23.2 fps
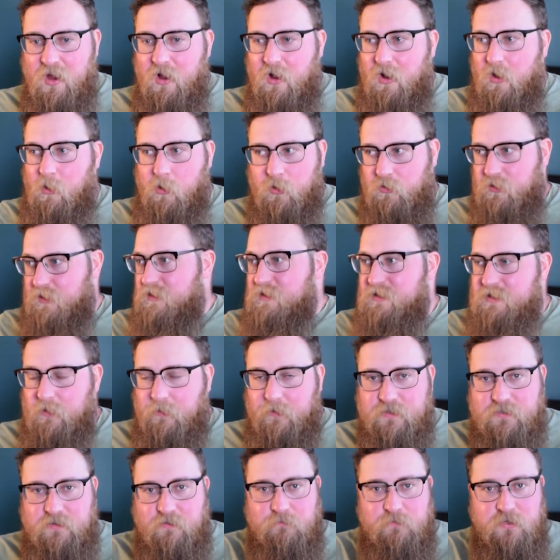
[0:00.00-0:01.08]
or a
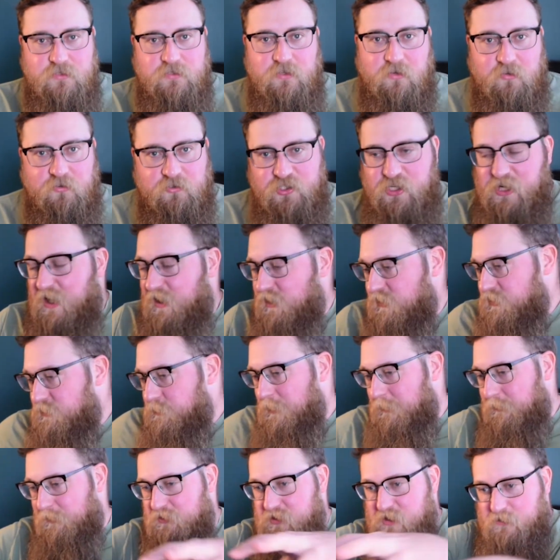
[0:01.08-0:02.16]
series of musical chairs,
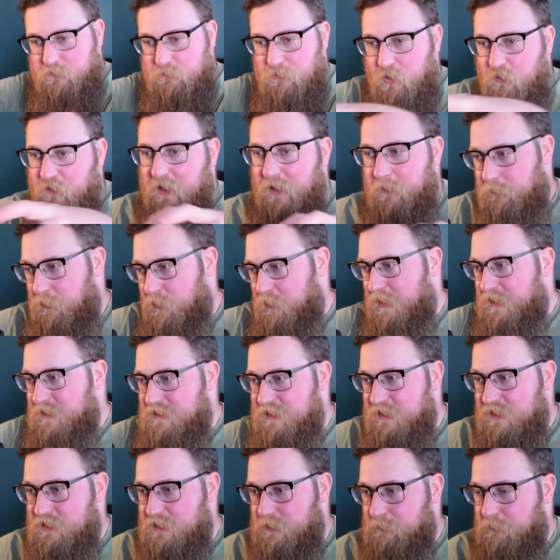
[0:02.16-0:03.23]
people just moving
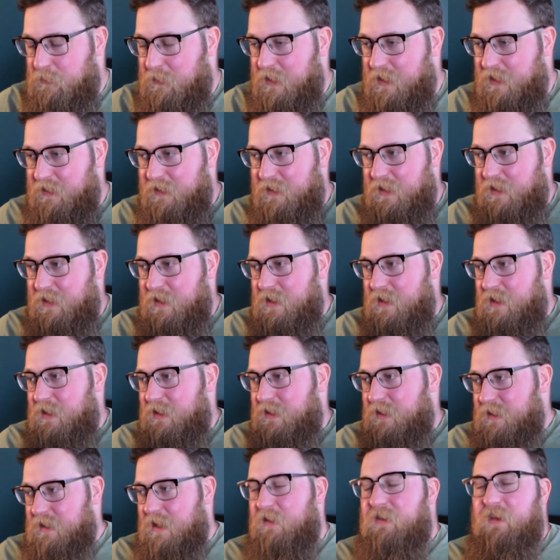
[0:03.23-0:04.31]
places, but
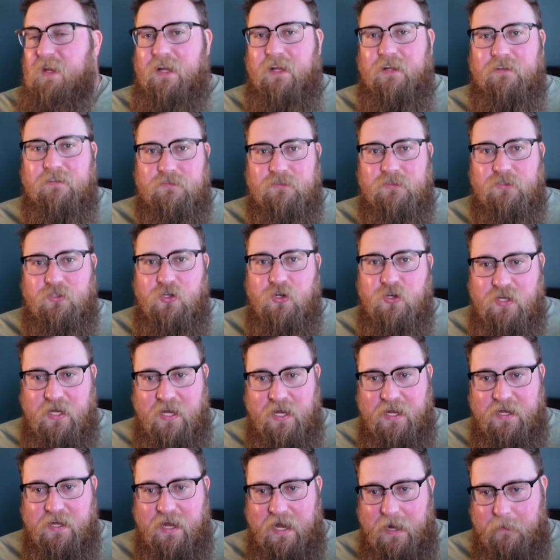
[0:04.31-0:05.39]
nothing good
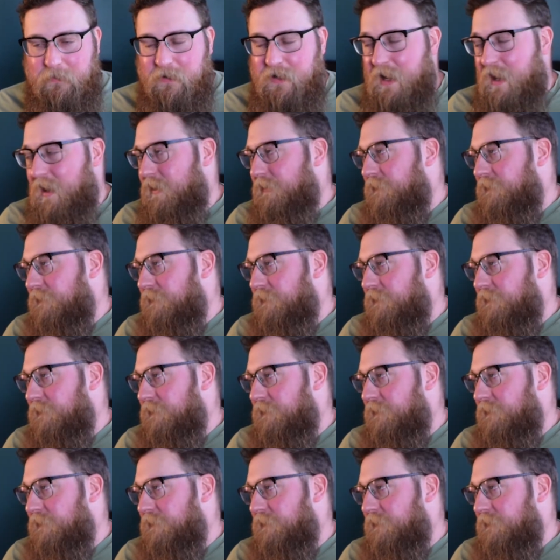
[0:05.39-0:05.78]
happened out of